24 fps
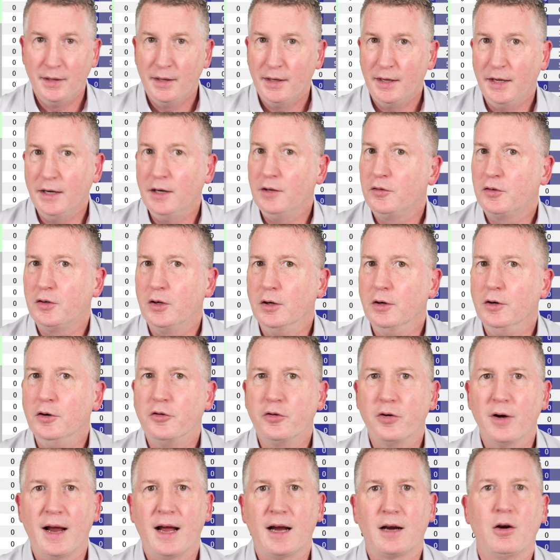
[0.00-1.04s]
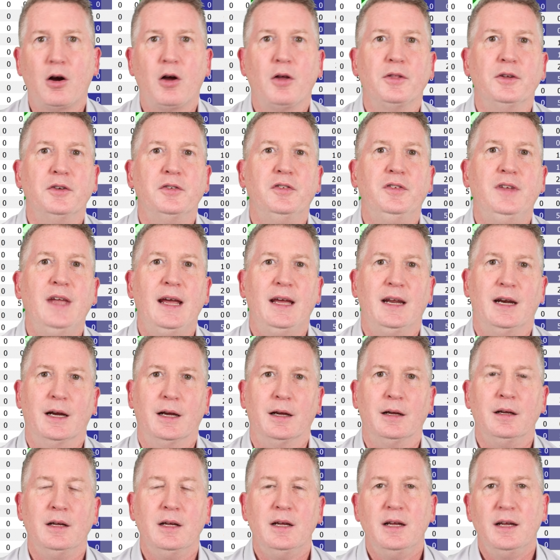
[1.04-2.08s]
And it's good to track all this data.
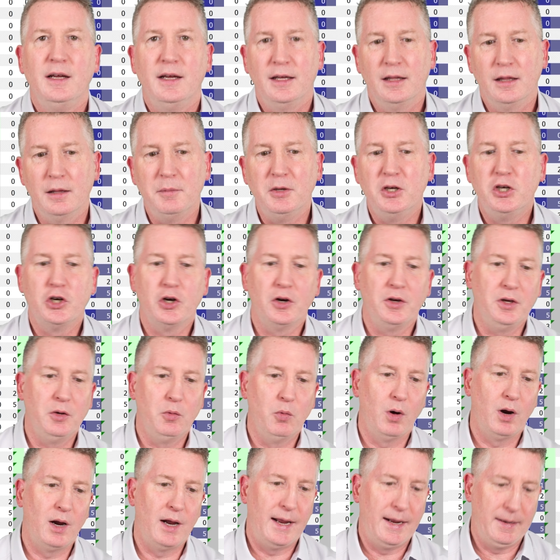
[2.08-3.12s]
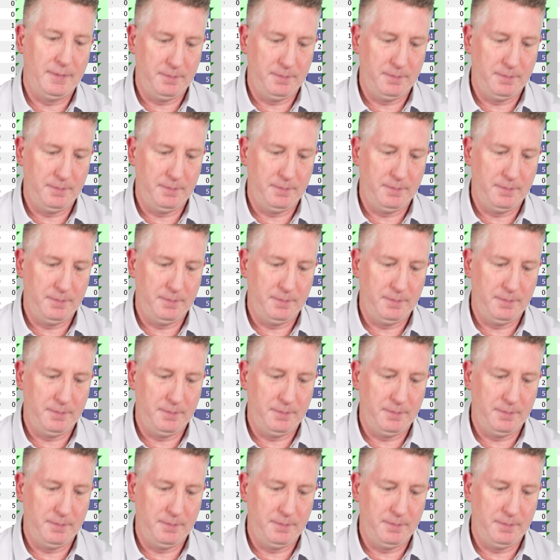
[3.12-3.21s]
And let me show you why.